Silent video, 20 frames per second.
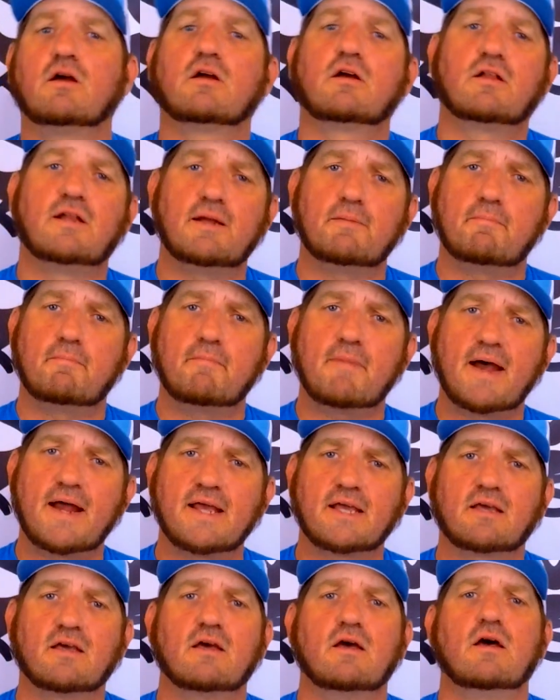clip
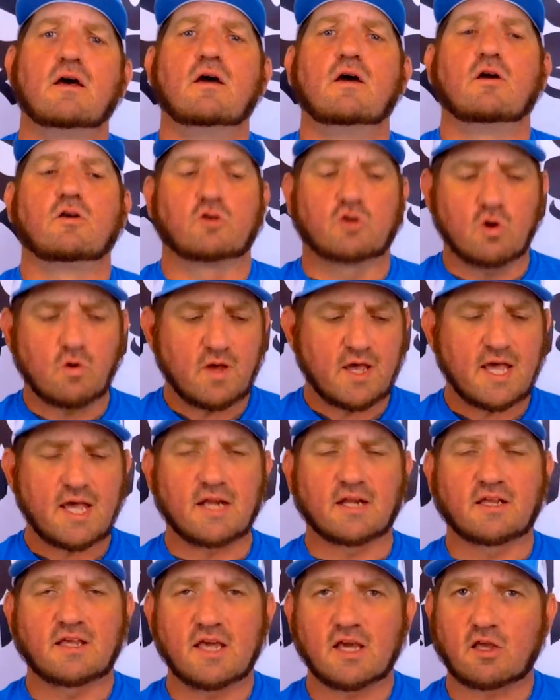mic, go
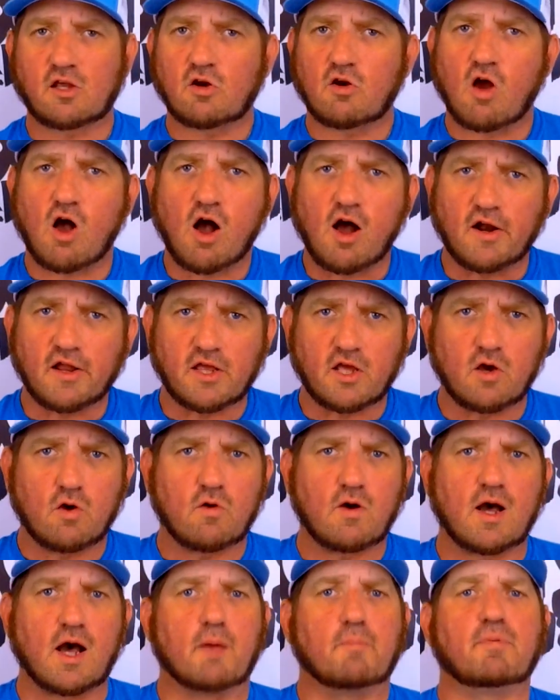ahead, kick your
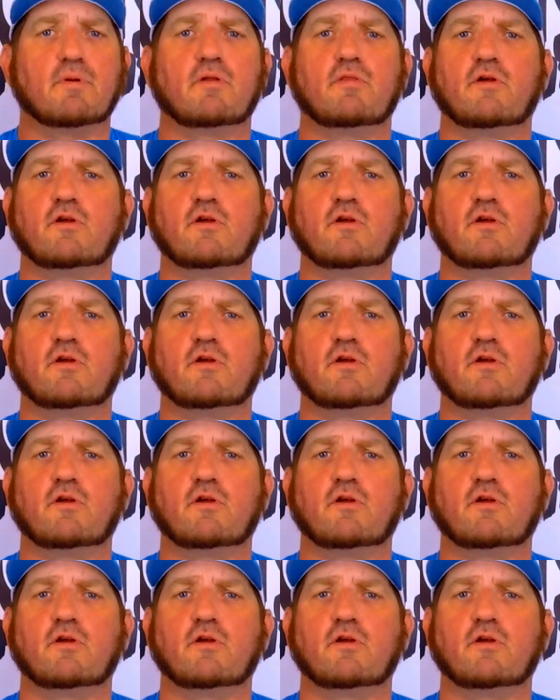audio up.